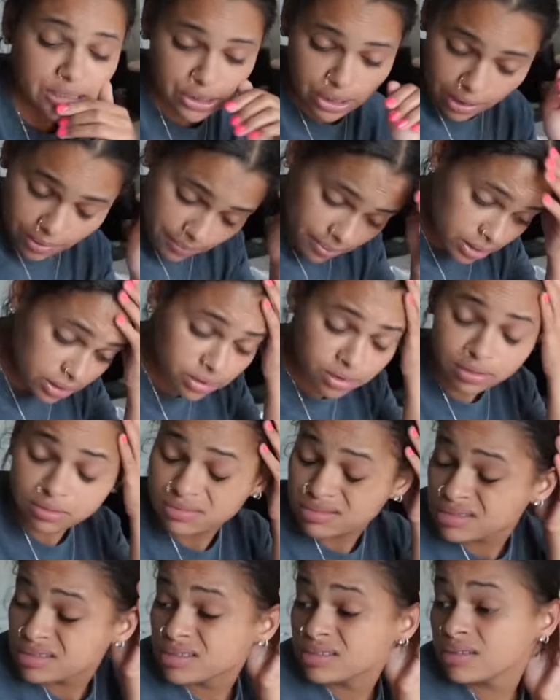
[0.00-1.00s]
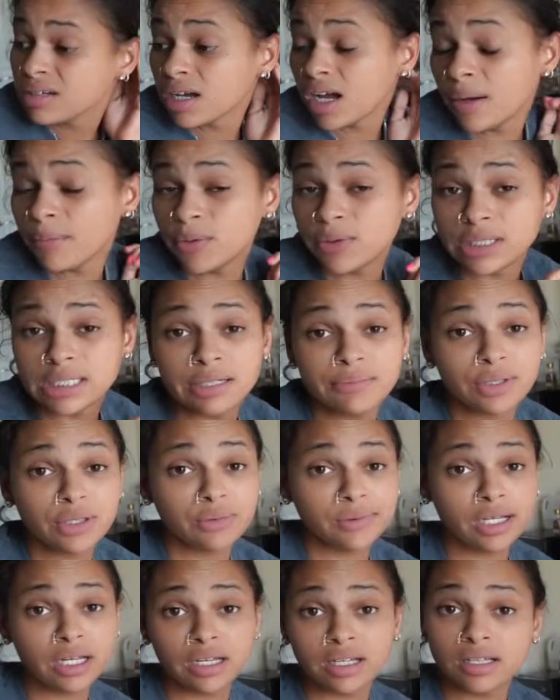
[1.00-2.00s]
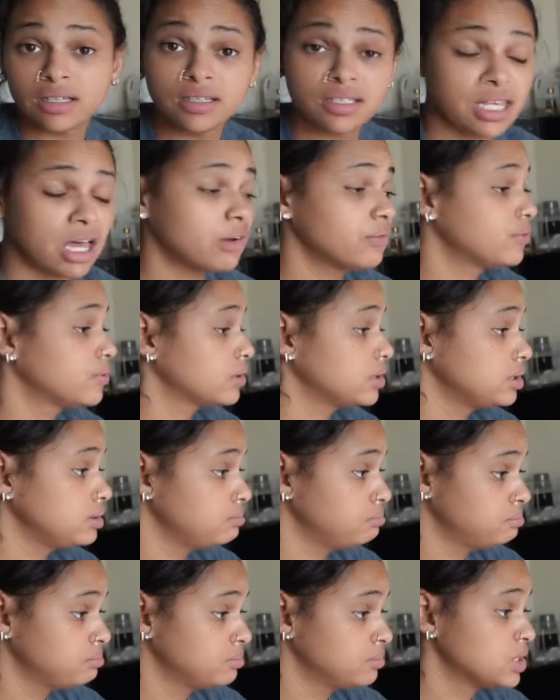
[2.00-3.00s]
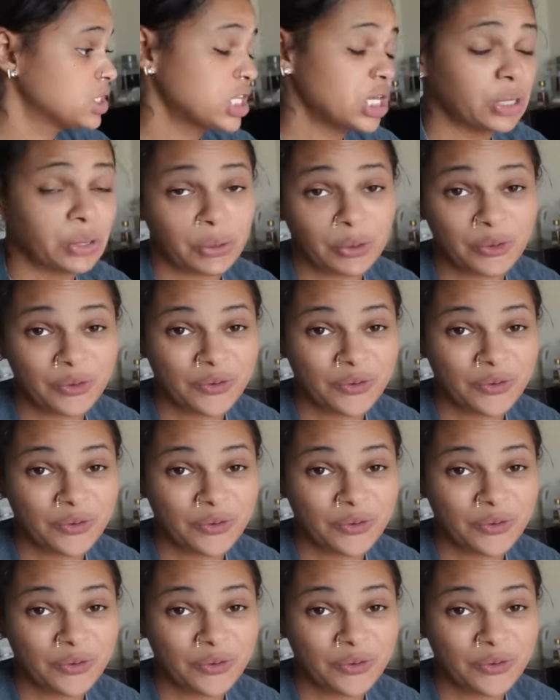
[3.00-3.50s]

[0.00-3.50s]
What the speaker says: So I'm going to be coming with some new looks, hopefully, soon.